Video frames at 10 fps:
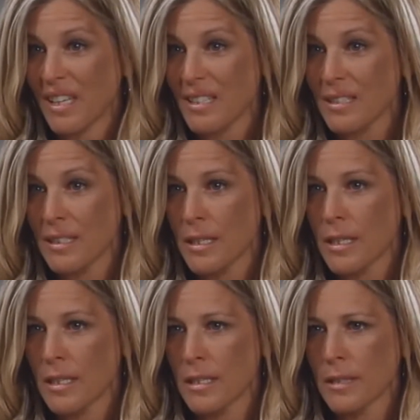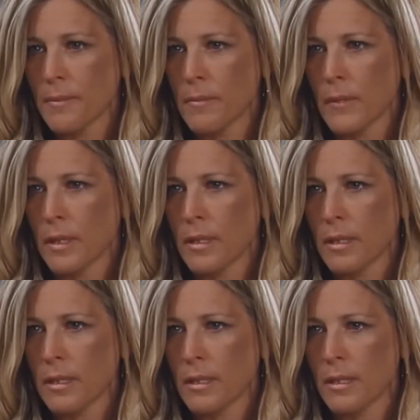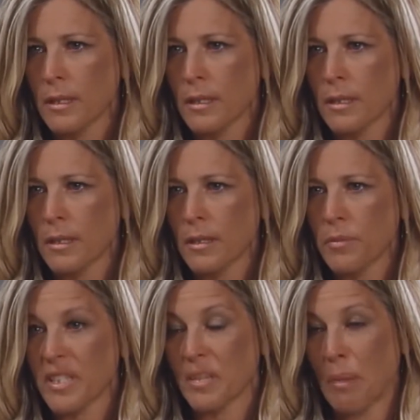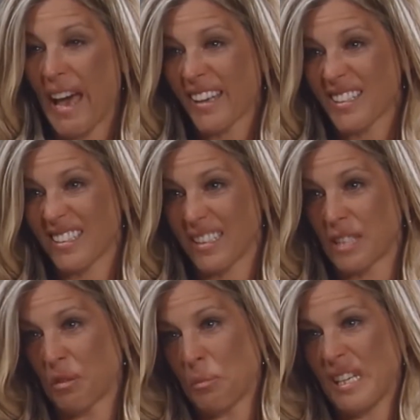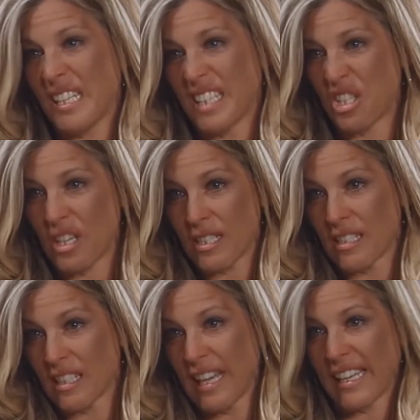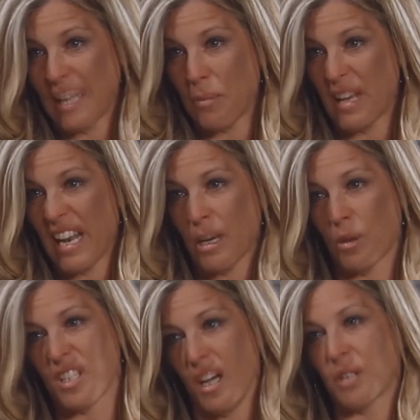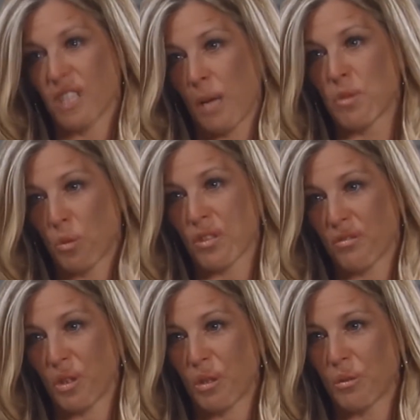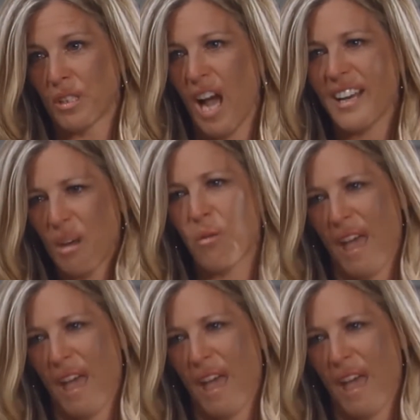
this, but as bad as it is for me that Jason's lying in that bed, I know it's 100 times worse for you. I know